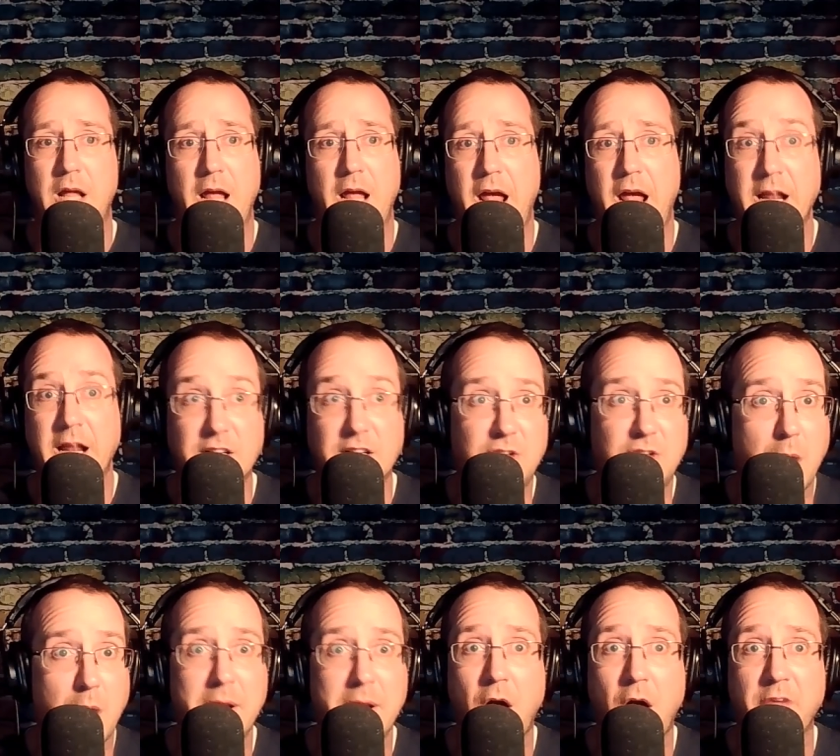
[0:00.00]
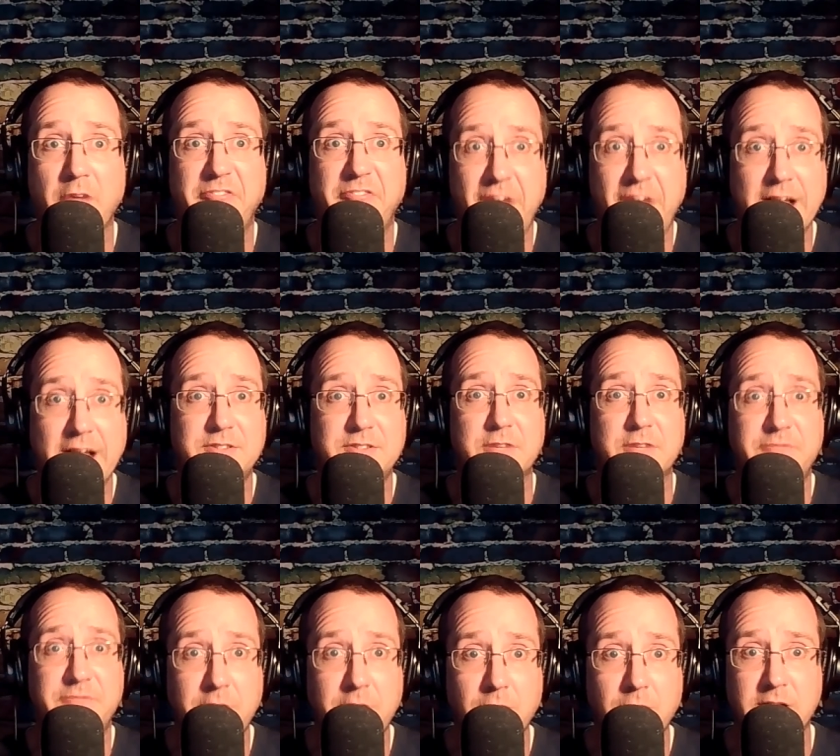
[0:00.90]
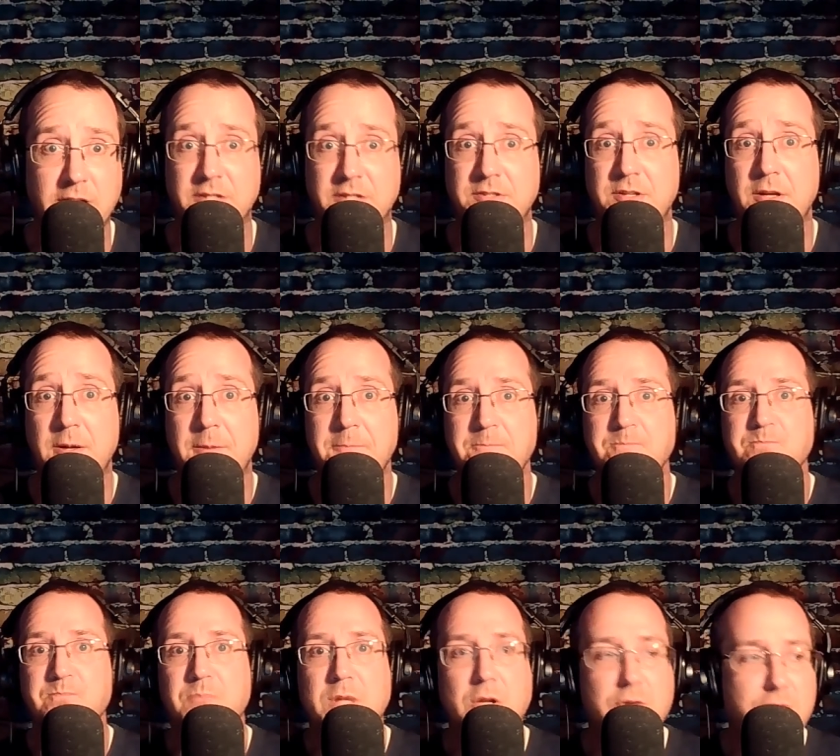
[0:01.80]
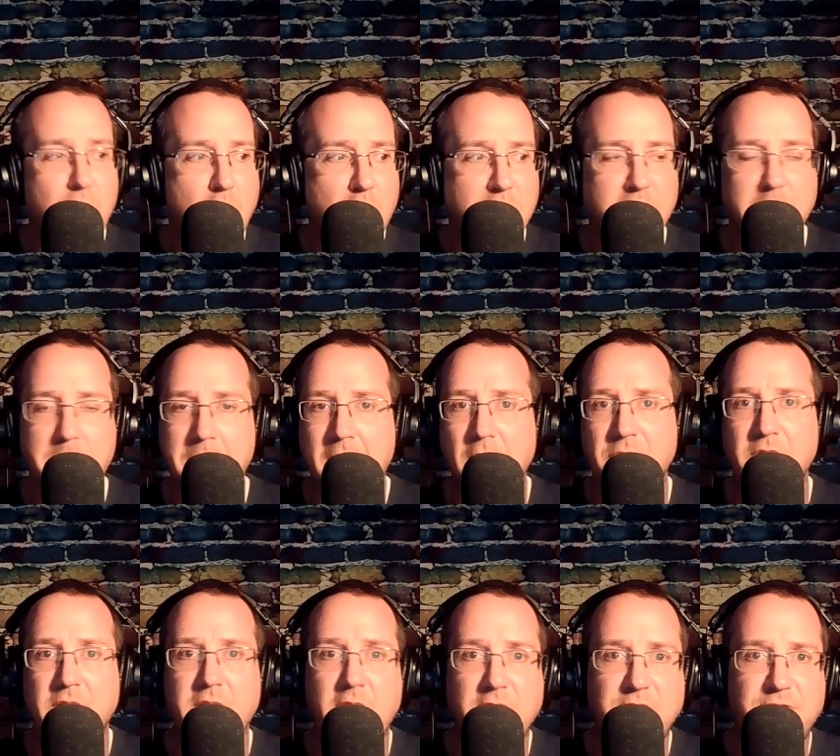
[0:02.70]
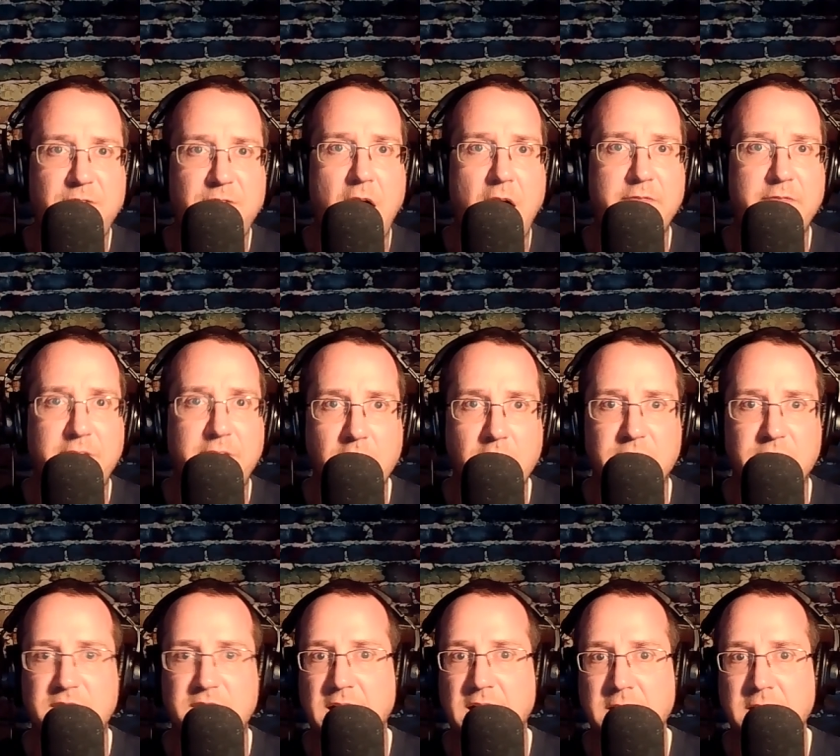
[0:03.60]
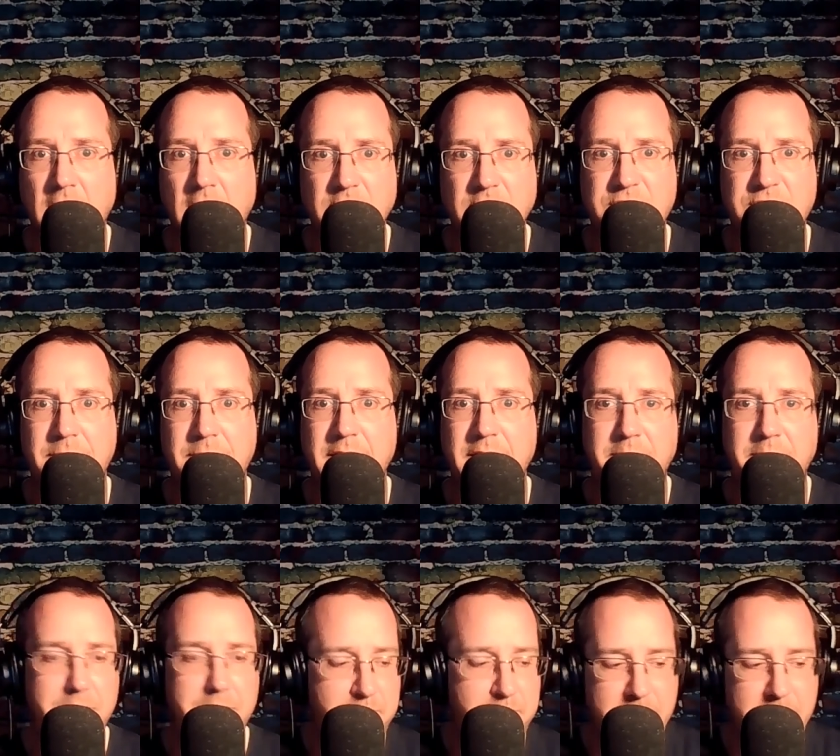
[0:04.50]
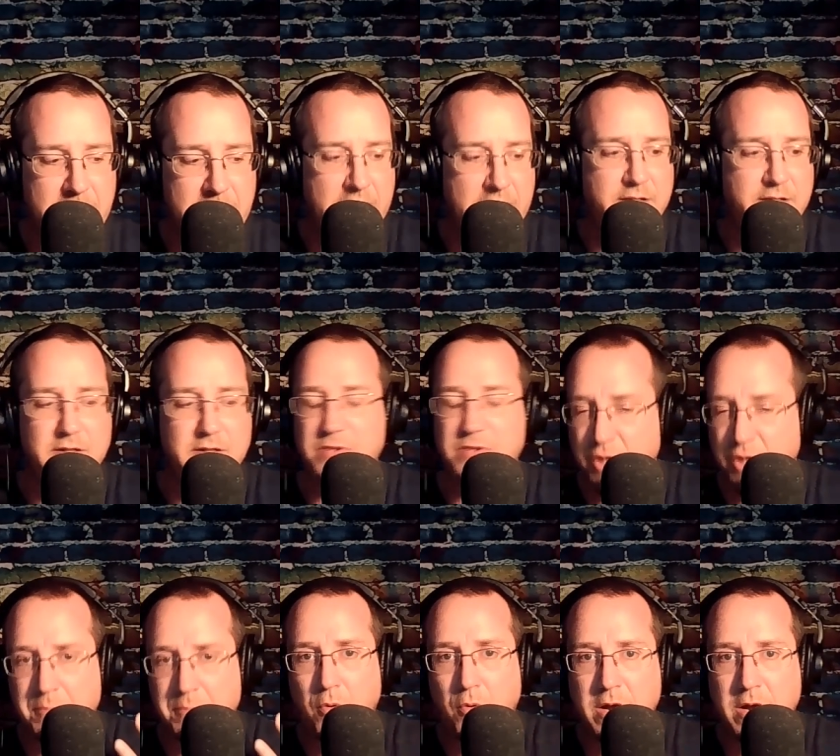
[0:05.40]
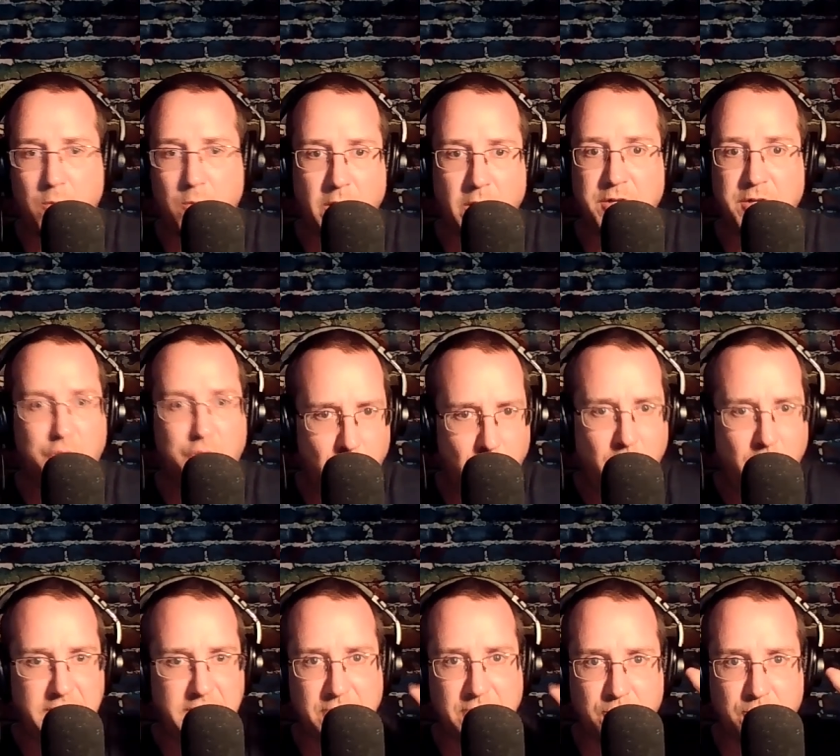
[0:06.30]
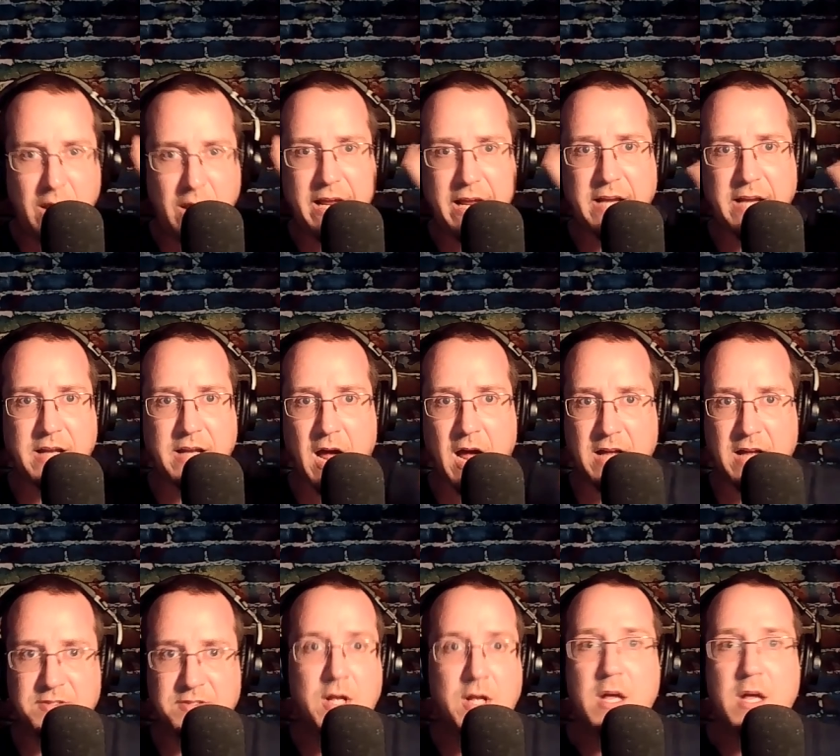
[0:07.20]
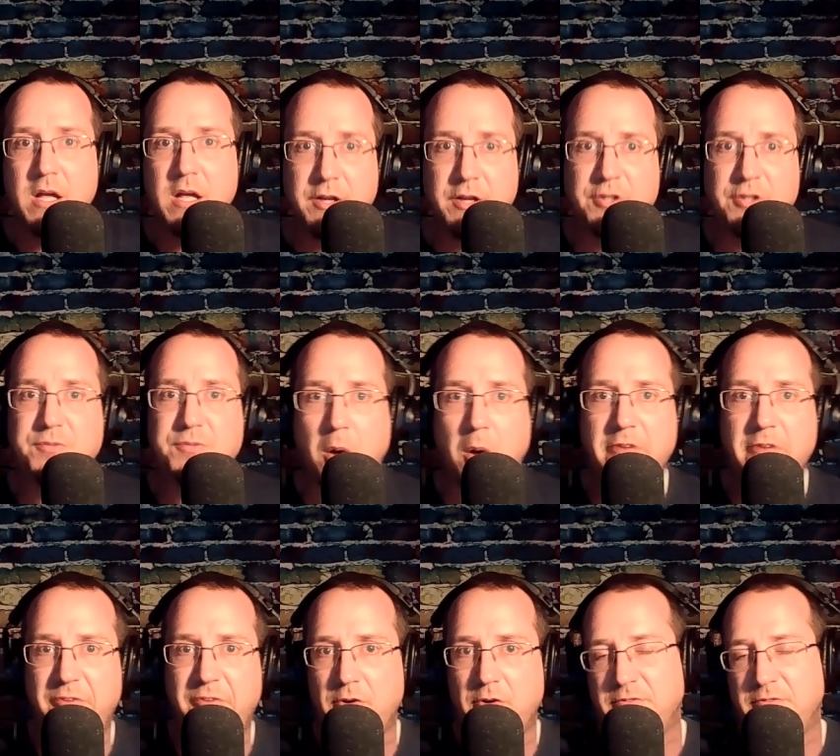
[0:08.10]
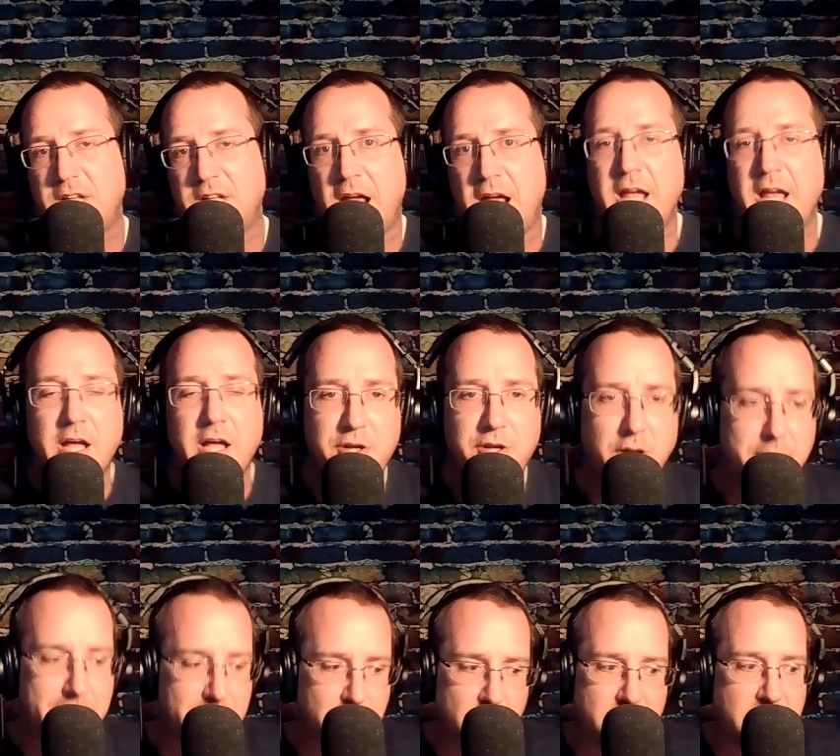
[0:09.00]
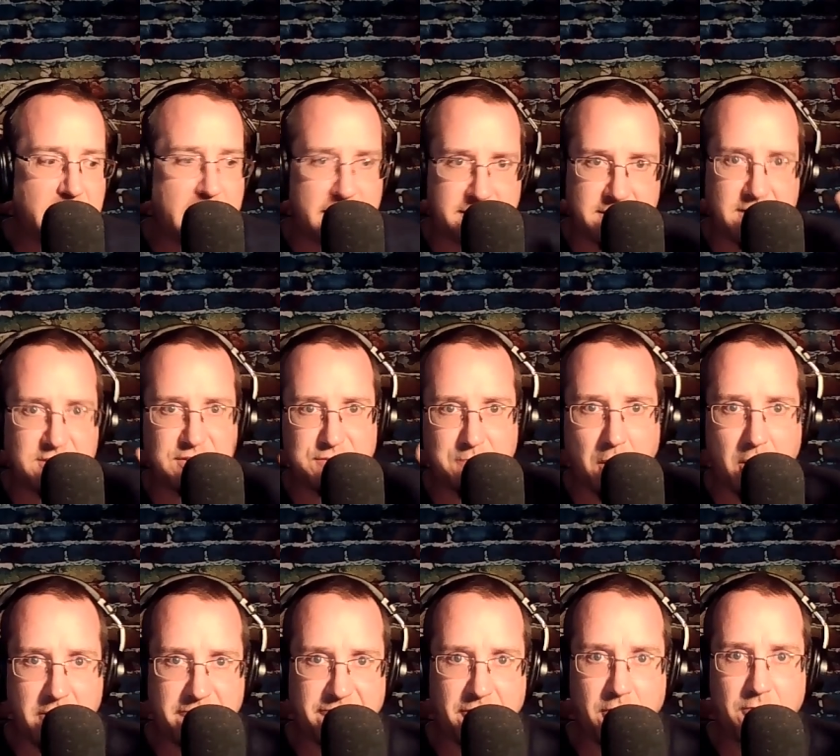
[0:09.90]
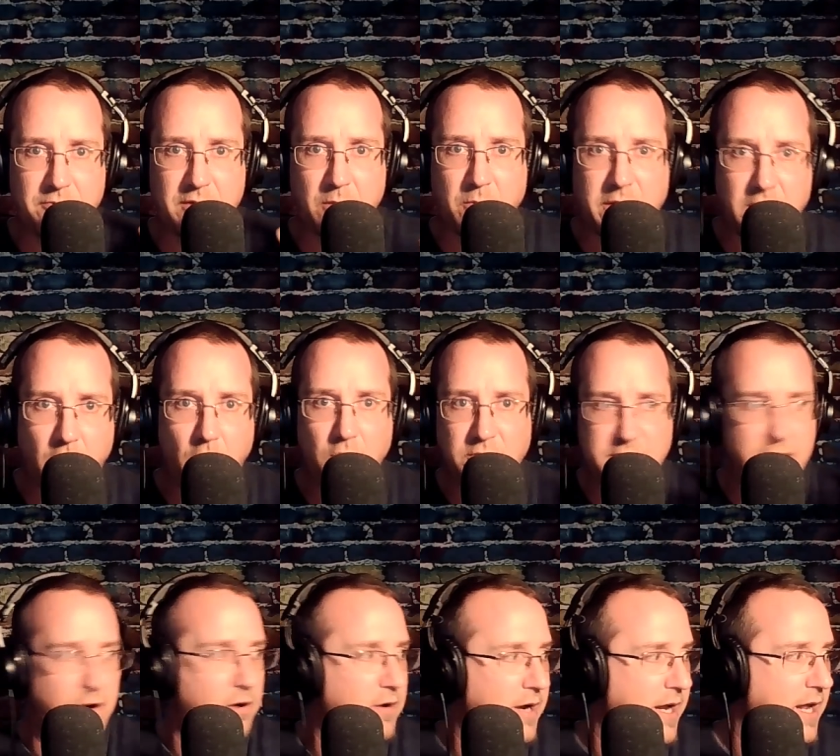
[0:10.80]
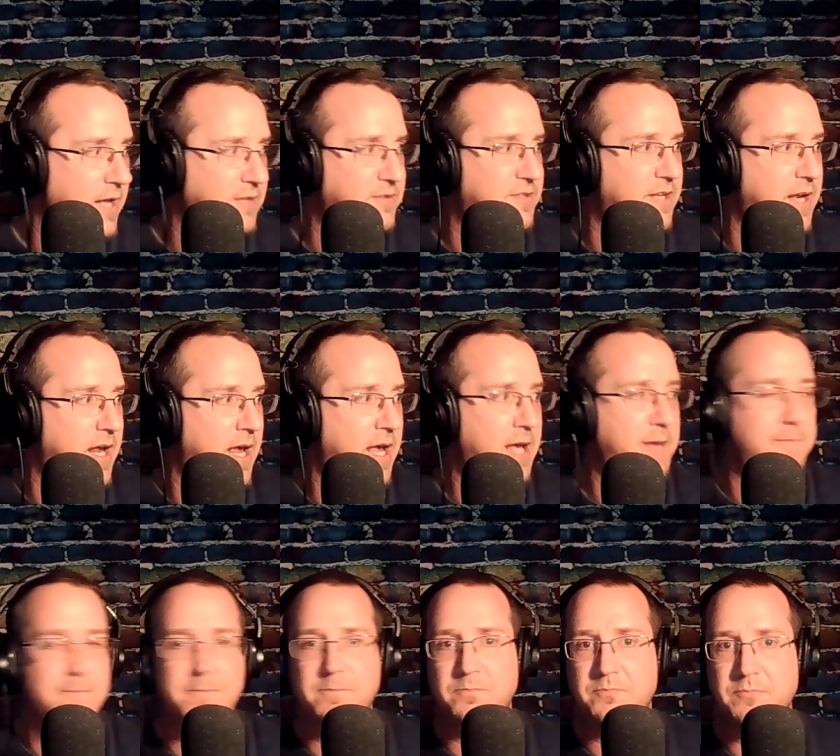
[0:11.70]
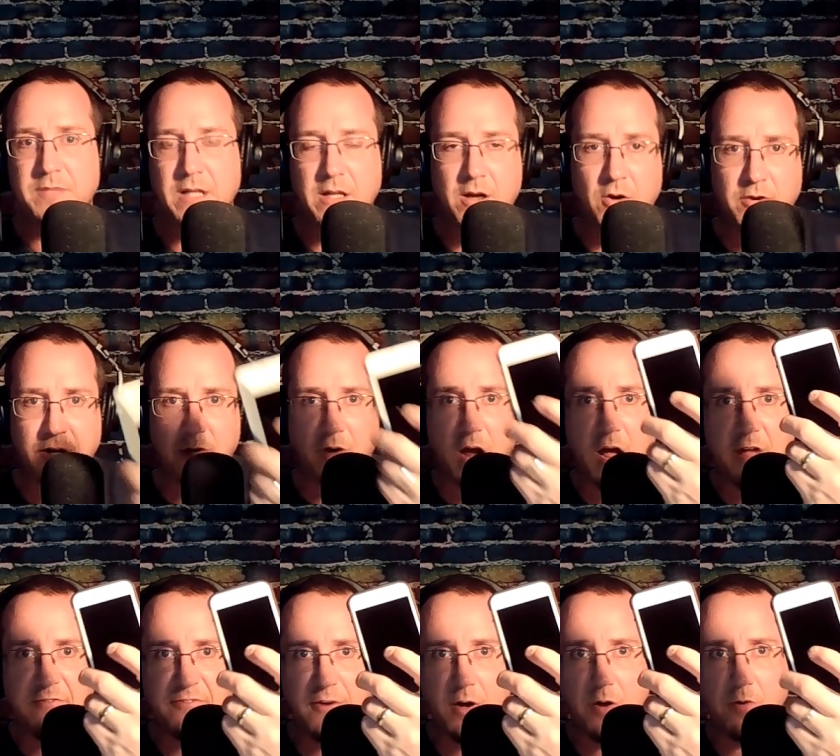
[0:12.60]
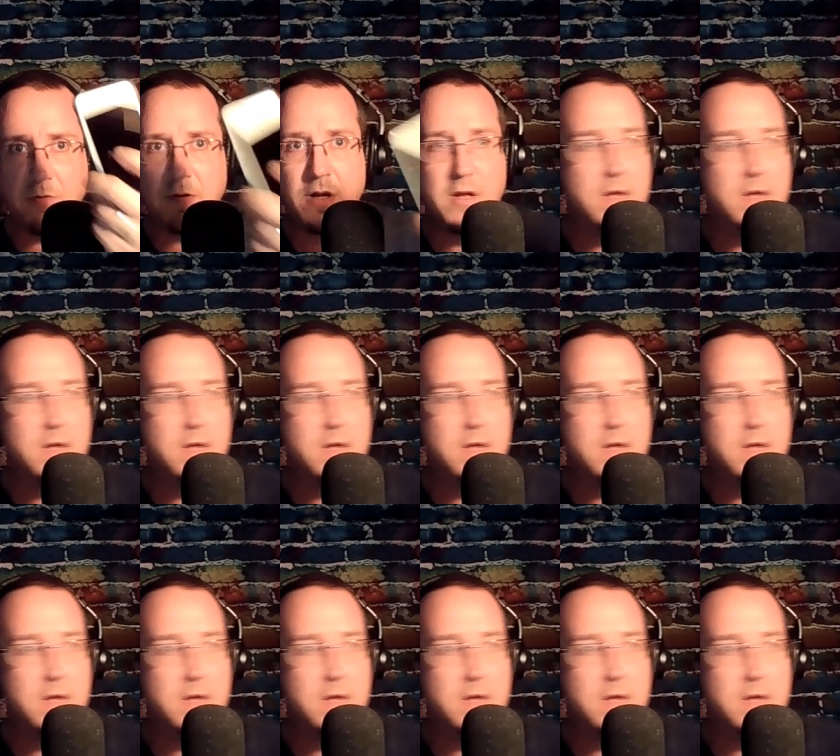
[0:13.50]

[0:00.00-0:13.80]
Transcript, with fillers: And it's coming on fast and furious. You're talking about in the next five years, technology be, being to the point where you won't even recognize your smartphone of today. You're going to be looking at this smartphone that we hold in our hands today, you know, your iPhone.